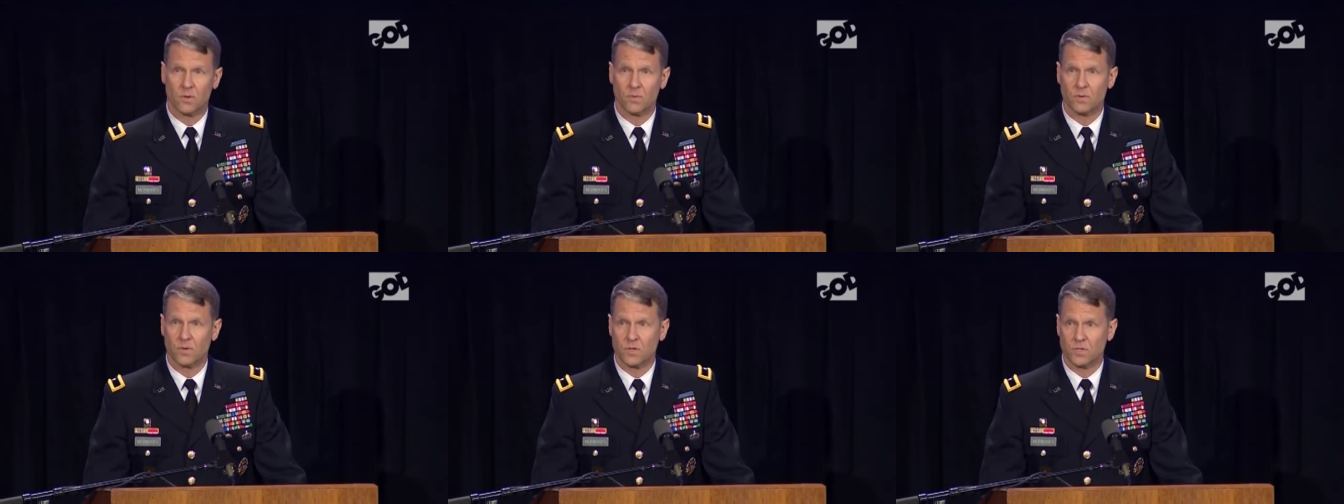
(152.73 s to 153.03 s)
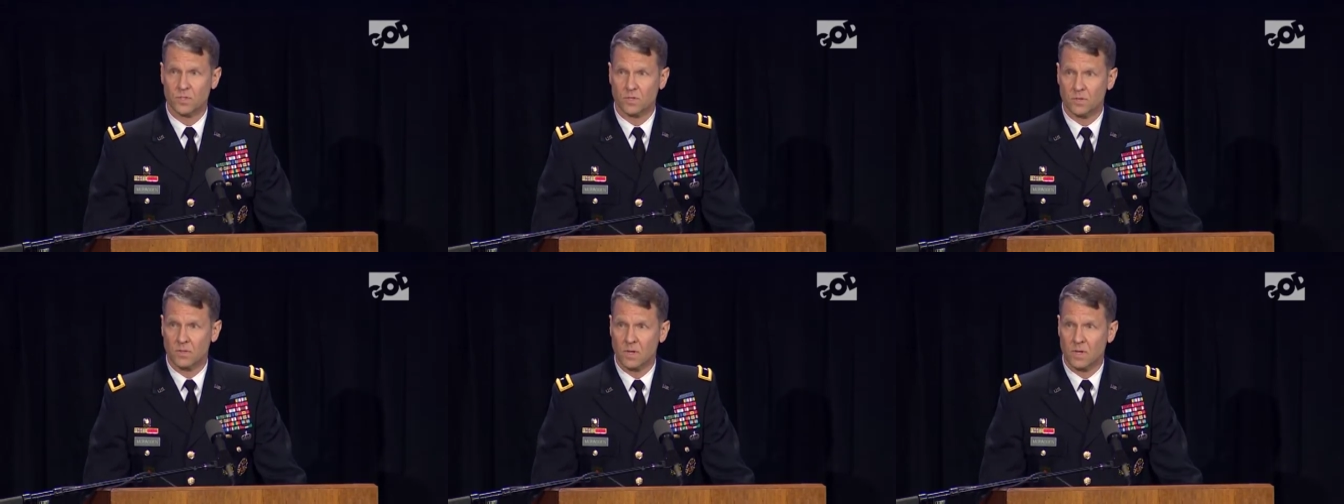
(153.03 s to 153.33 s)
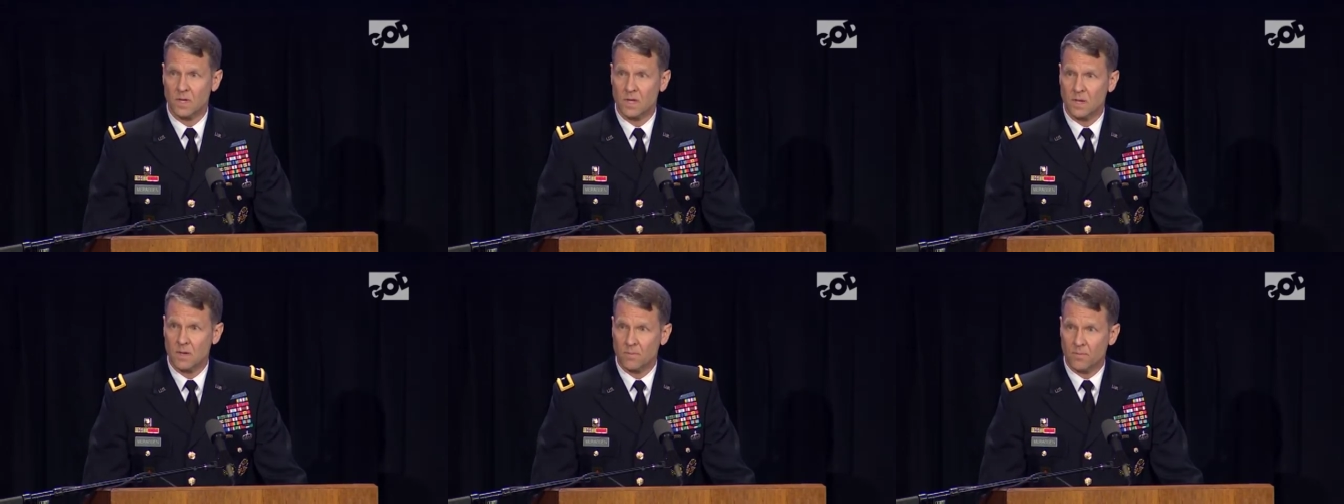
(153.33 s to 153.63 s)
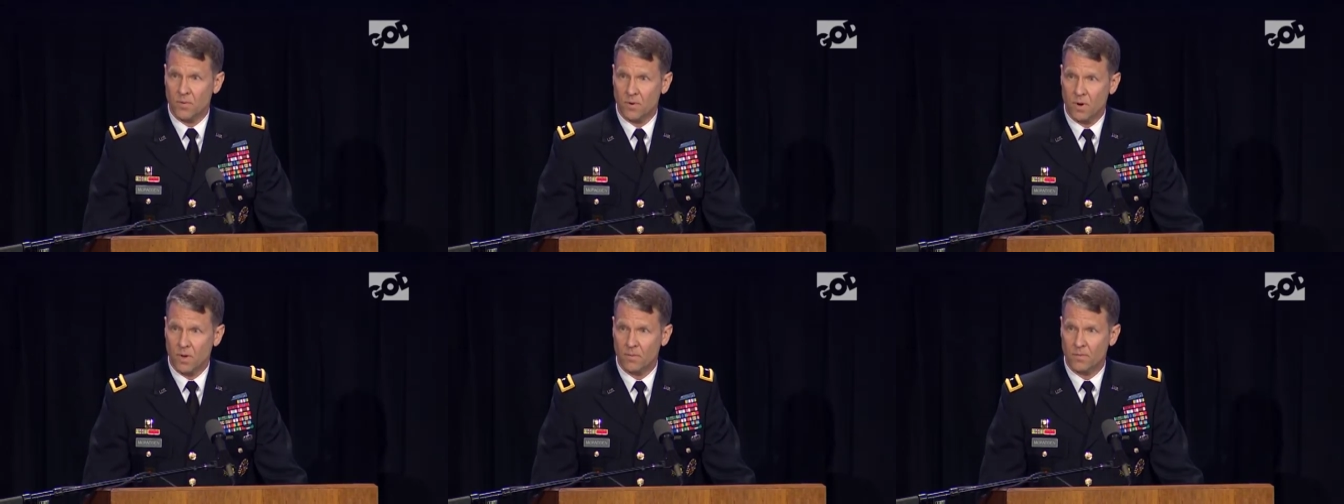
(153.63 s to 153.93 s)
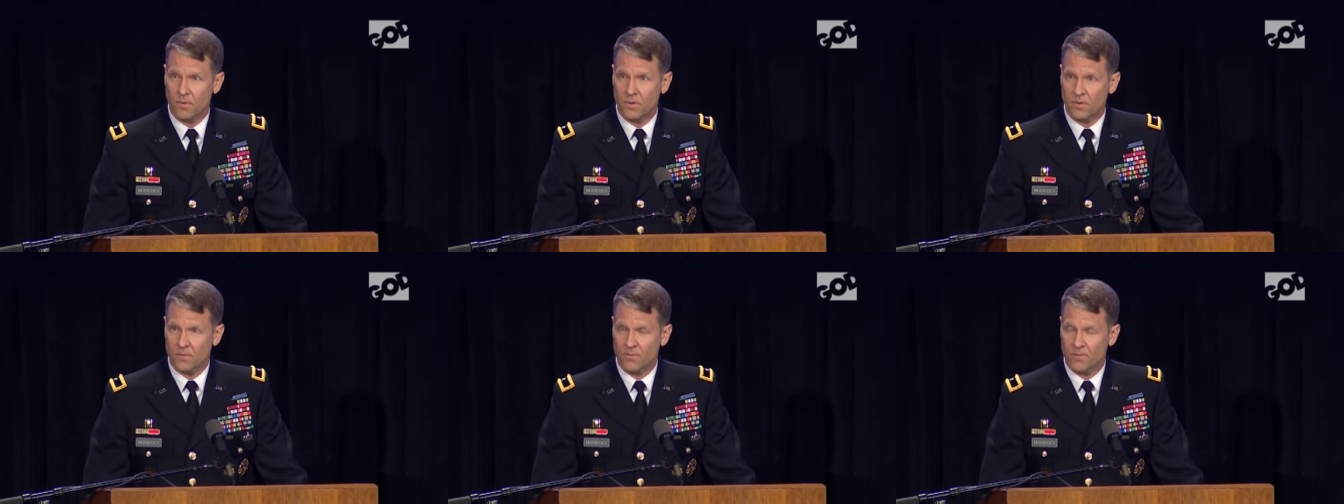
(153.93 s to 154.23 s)
we should
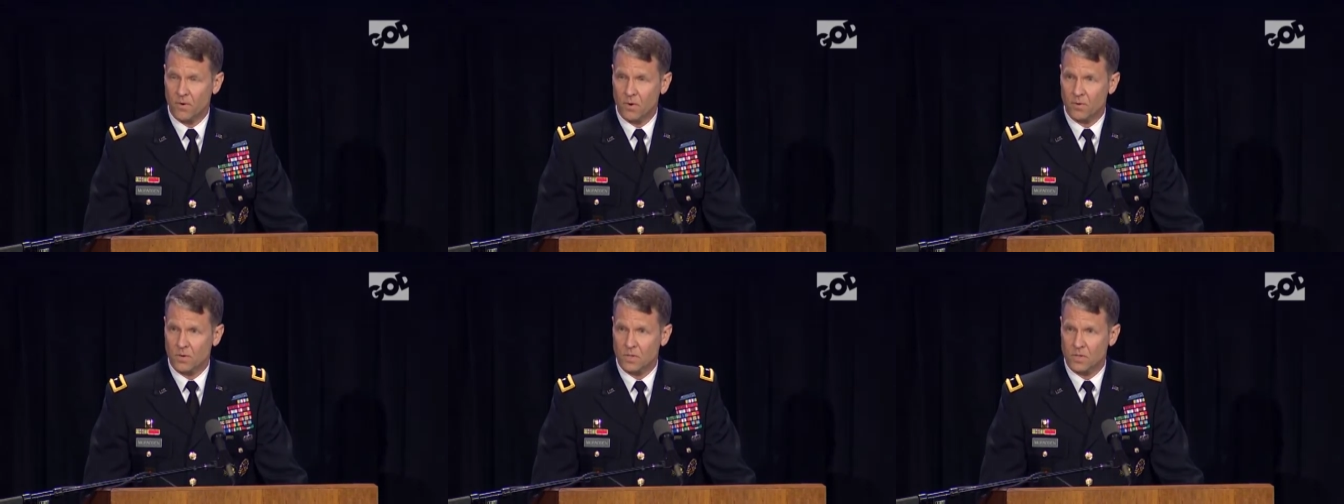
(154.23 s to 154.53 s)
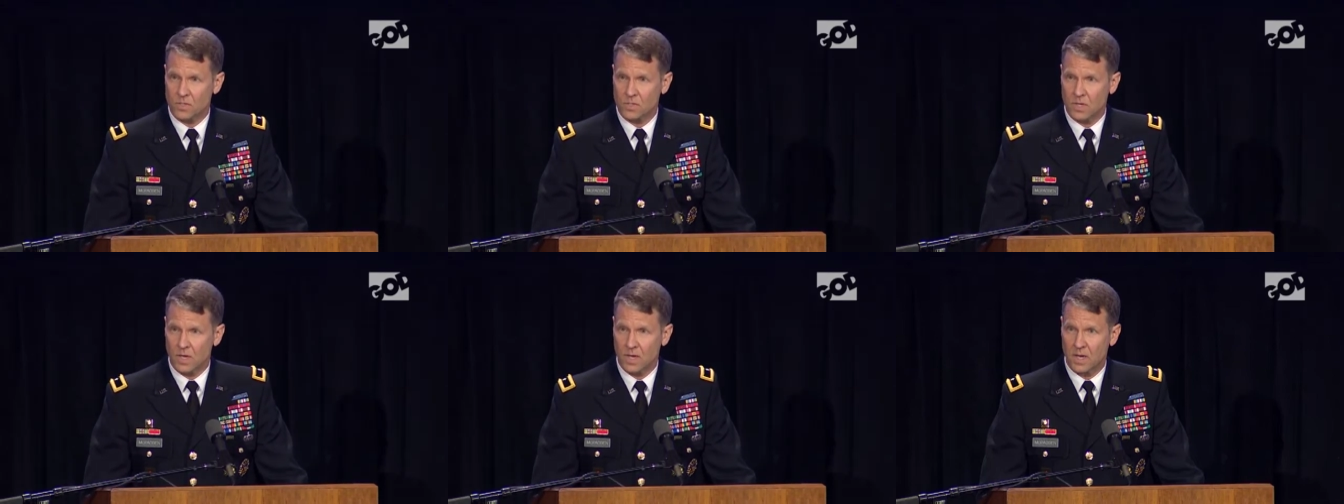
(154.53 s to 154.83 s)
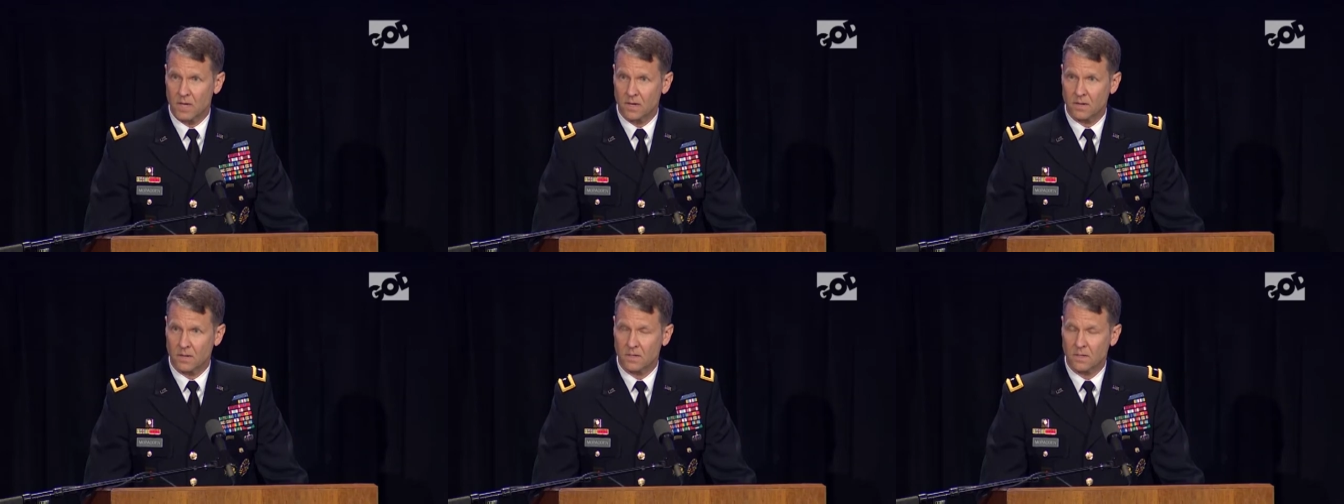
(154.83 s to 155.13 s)
probably focus on